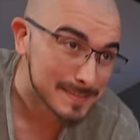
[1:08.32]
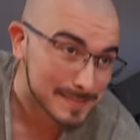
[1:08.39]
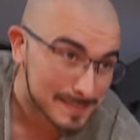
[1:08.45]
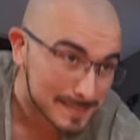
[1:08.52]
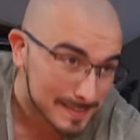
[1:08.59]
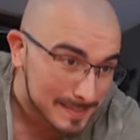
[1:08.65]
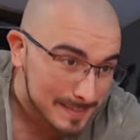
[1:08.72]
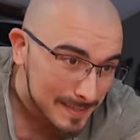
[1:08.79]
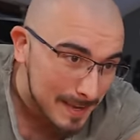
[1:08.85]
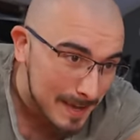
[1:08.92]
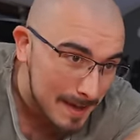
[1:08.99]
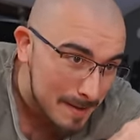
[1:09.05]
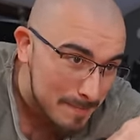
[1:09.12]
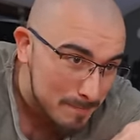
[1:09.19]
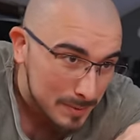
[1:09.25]
Just gonna take
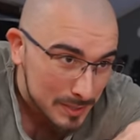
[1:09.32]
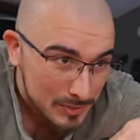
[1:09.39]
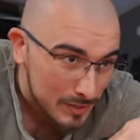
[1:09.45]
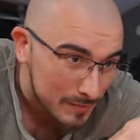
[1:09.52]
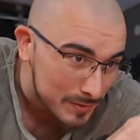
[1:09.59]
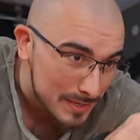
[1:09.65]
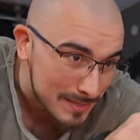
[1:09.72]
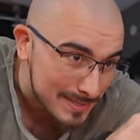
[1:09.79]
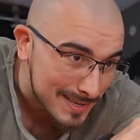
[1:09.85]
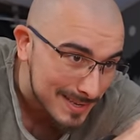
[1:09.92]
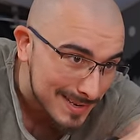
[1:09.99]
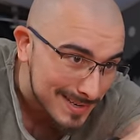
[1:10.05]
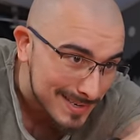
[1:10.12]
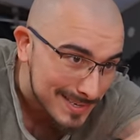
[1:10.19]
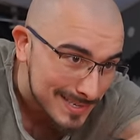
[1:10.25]
a picture of this,
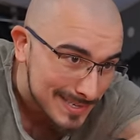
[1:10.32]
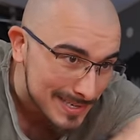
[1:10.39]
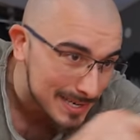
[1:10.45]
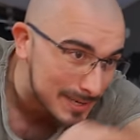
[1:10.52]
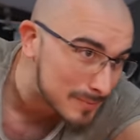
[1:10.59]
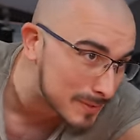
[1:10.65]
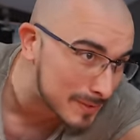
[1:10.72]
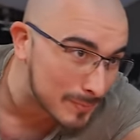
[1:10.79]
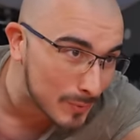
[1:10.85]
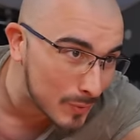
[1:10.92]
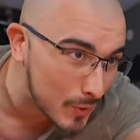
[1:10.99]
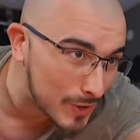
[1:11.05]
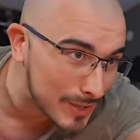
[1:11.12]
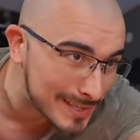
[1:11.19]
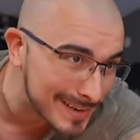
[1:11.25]
share with the
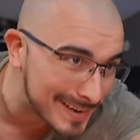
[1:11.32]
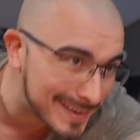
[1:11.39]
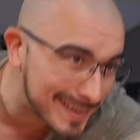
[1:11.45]
world,